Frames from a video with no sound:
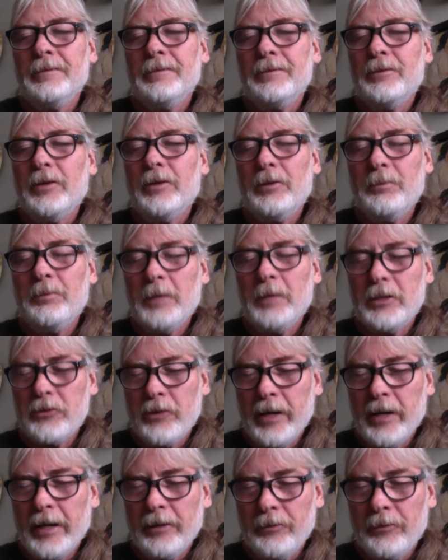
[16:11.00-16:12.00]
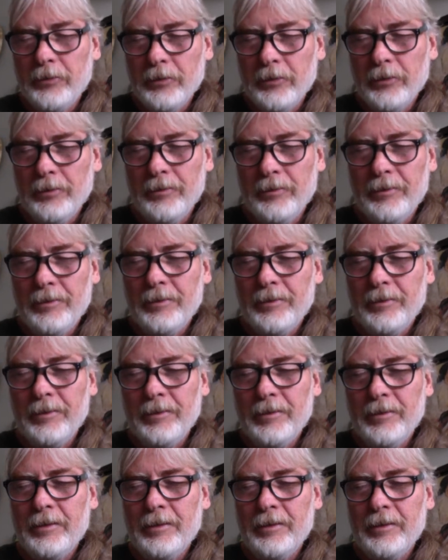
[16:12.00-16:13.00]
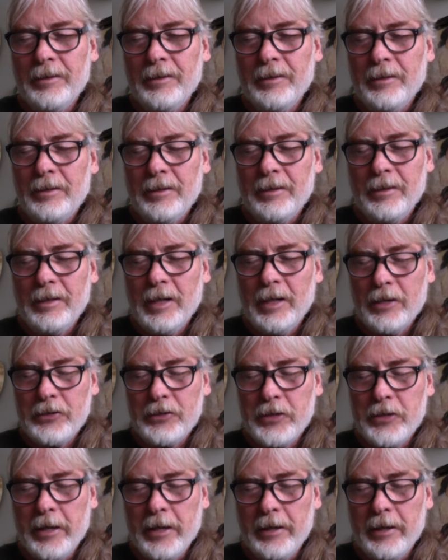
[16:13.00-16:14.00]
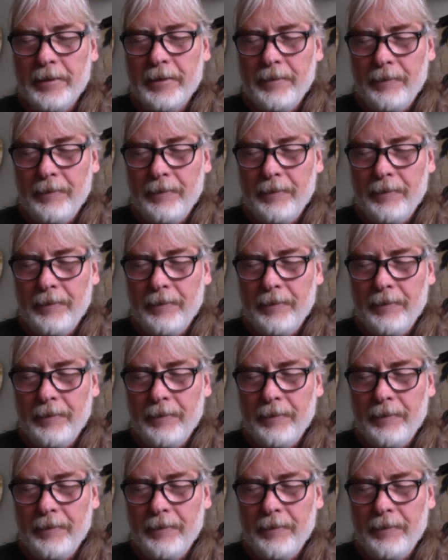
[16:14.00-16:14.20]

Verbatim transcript: With much gratitude. Ashe.